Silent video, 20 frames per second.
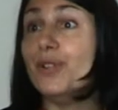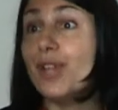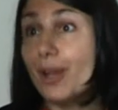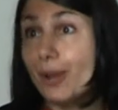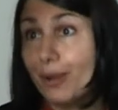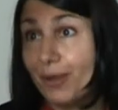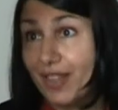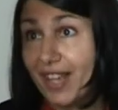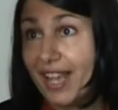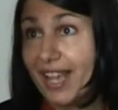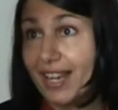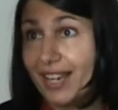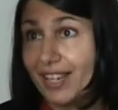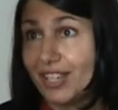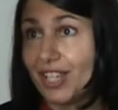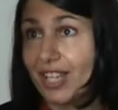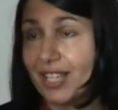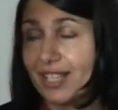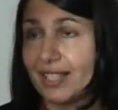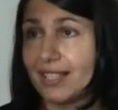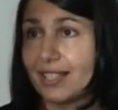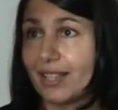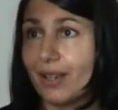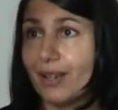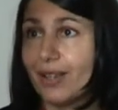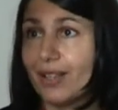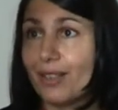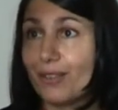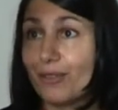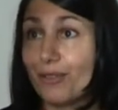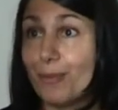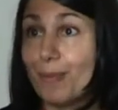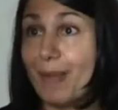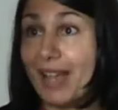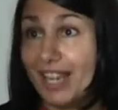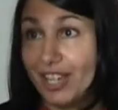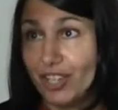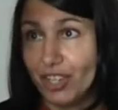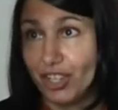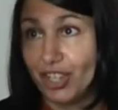you know, the NHS is going through
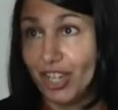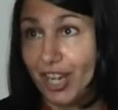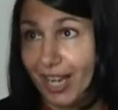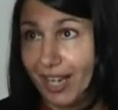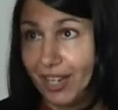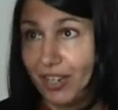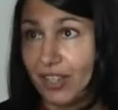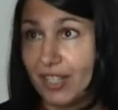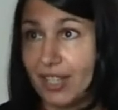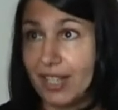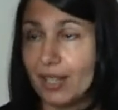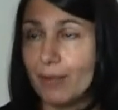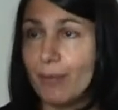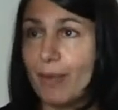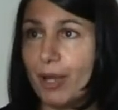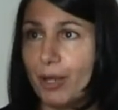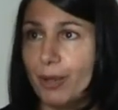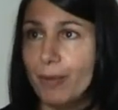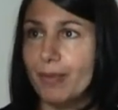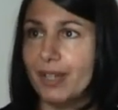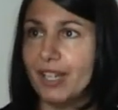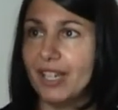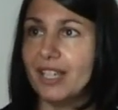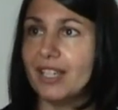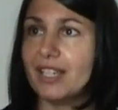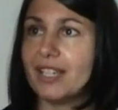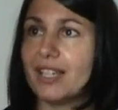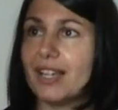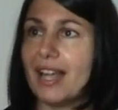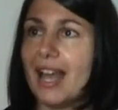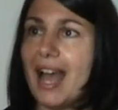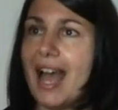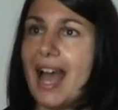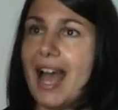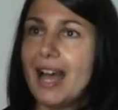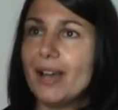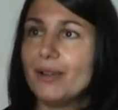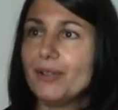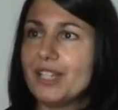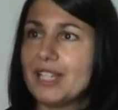major changes at the moment.
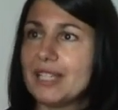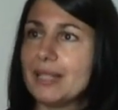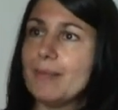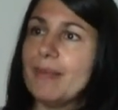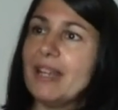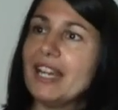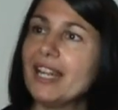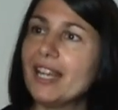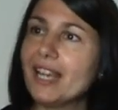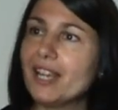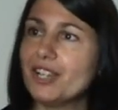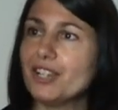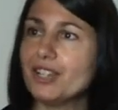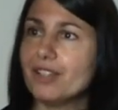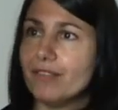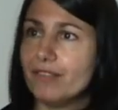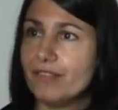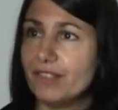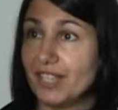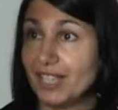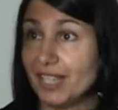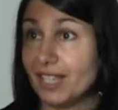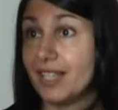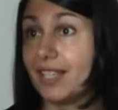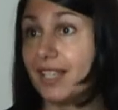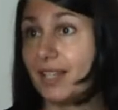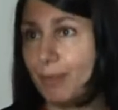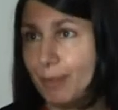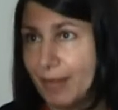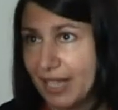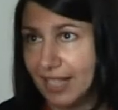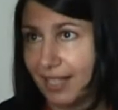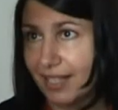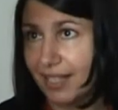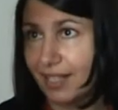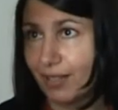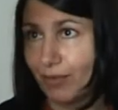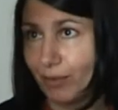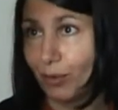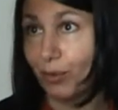How does mediation fit into the
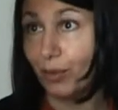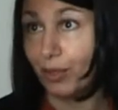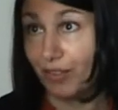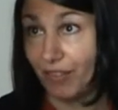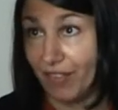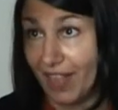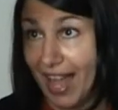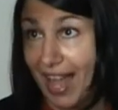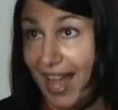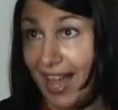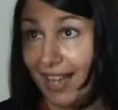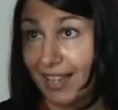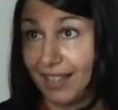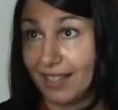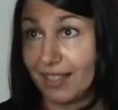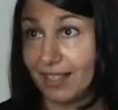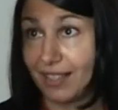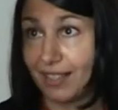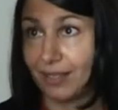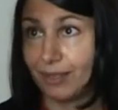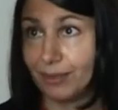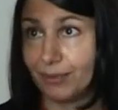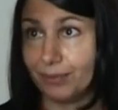midst of all of that?